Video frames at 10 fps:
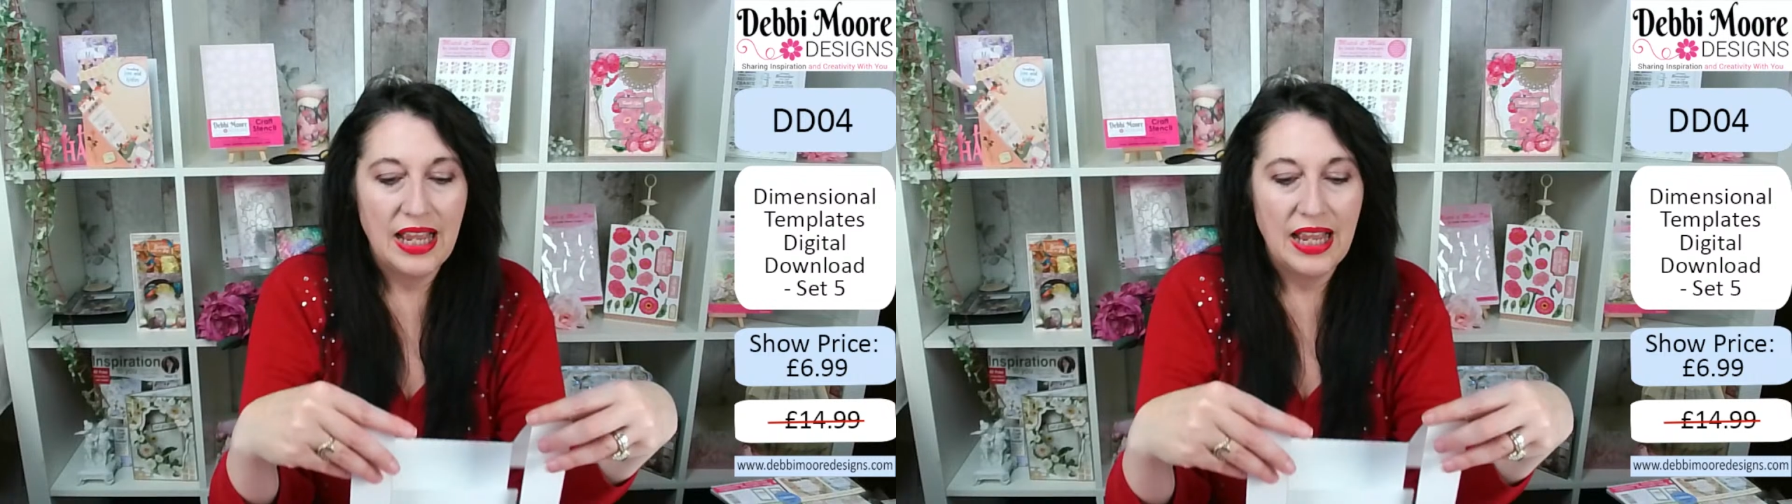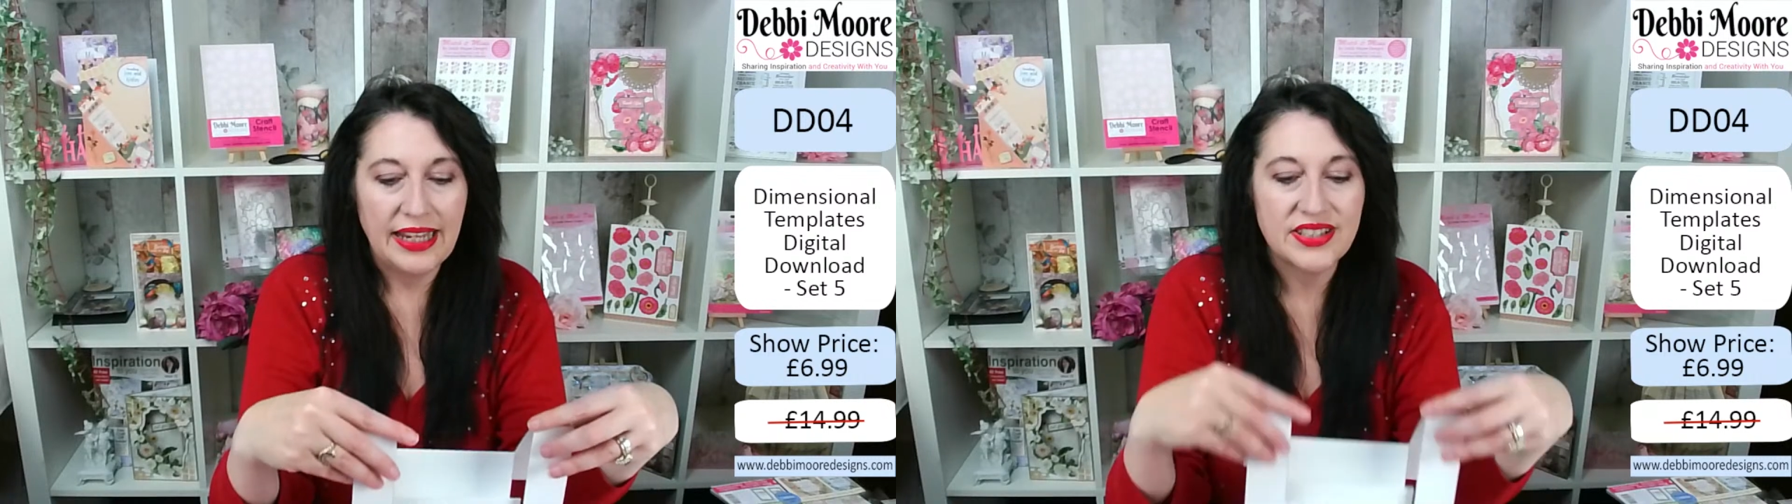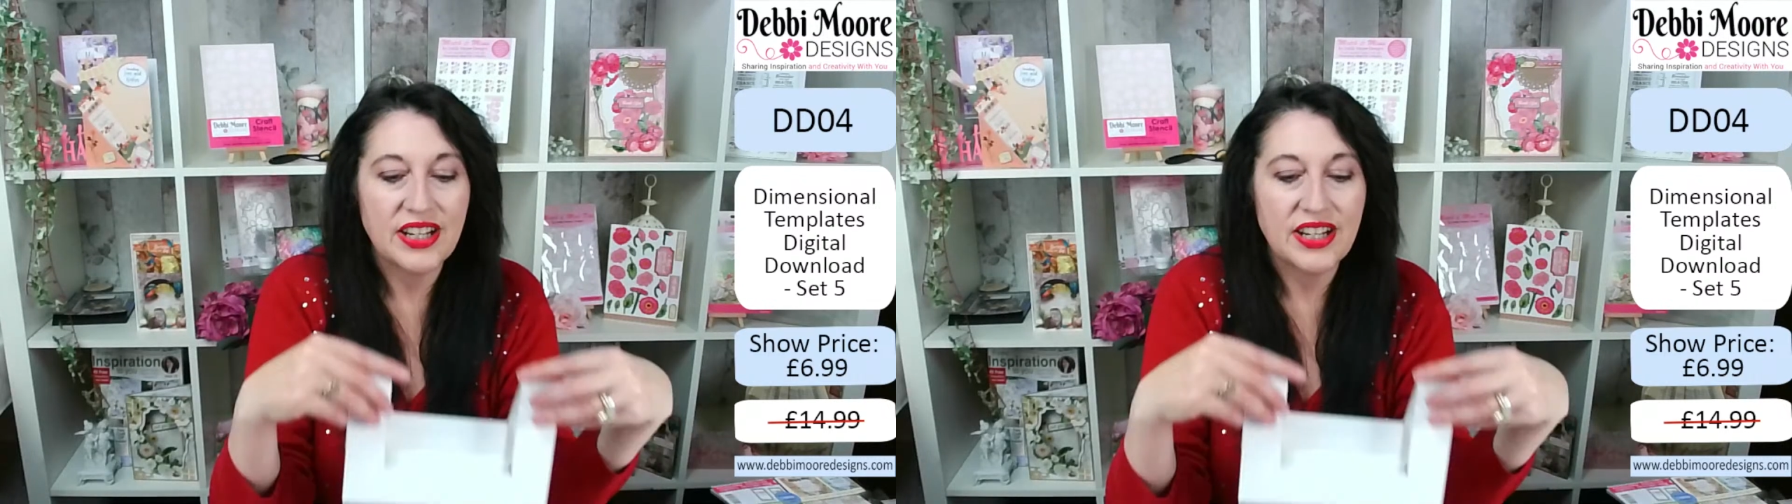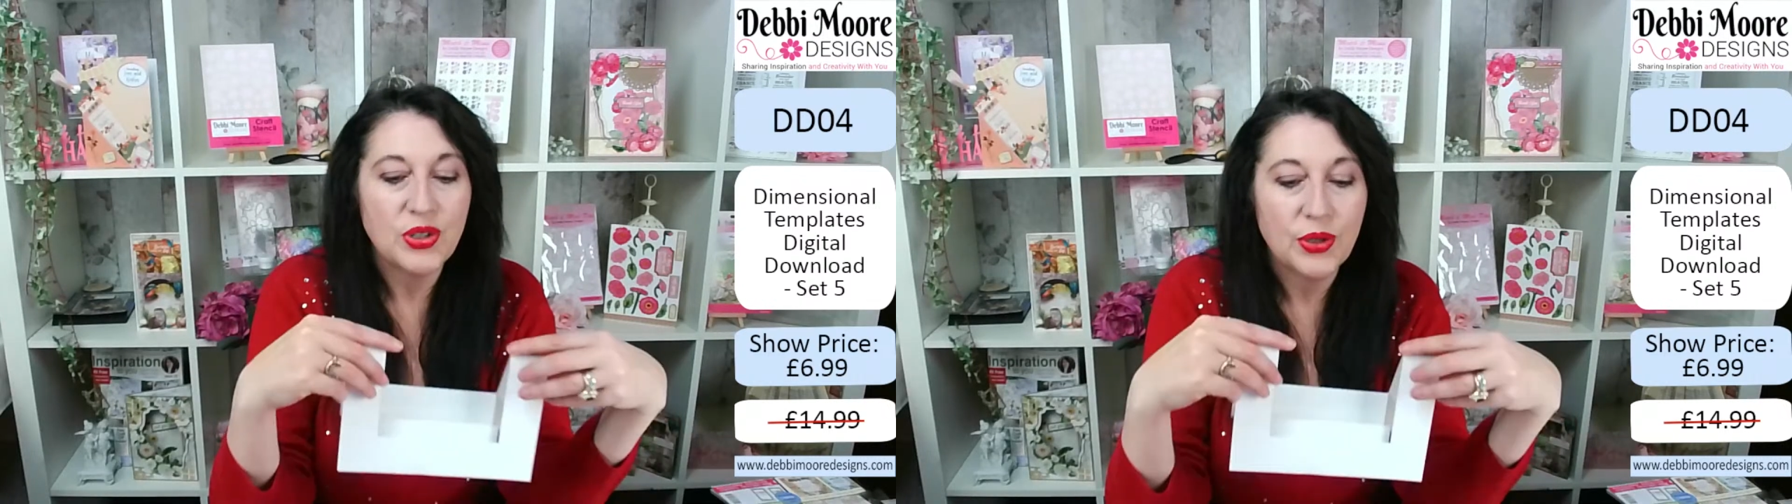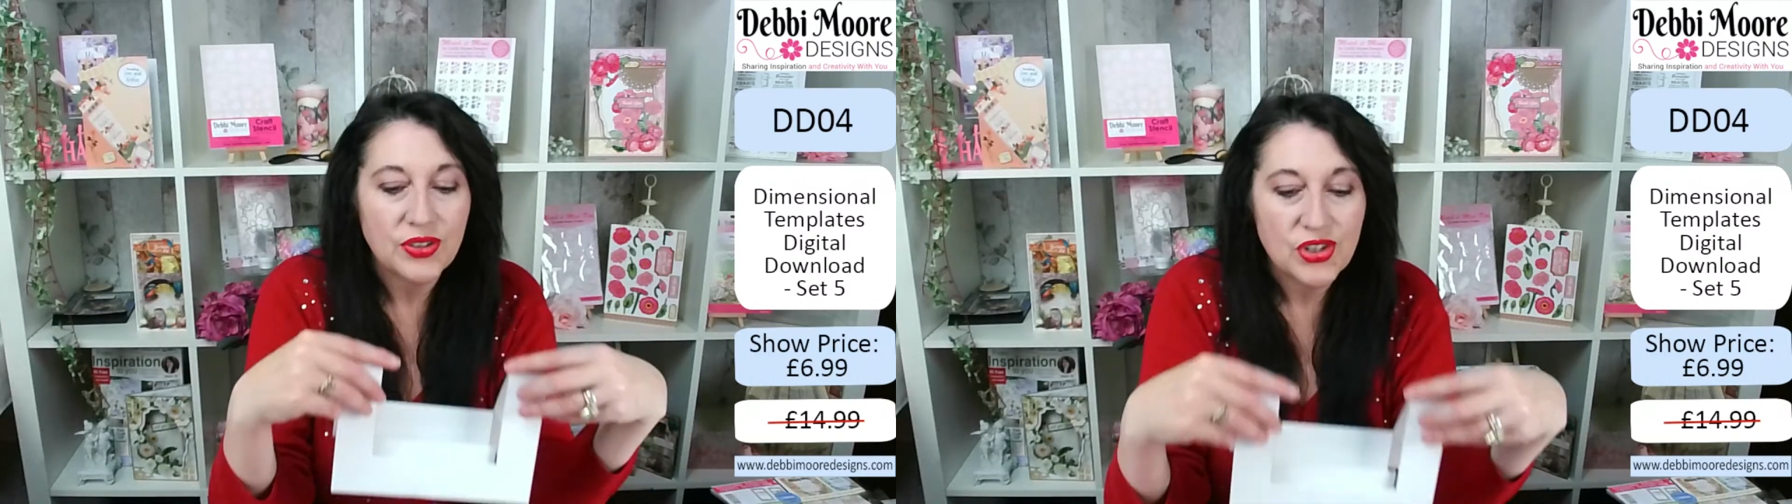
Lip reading: is that you can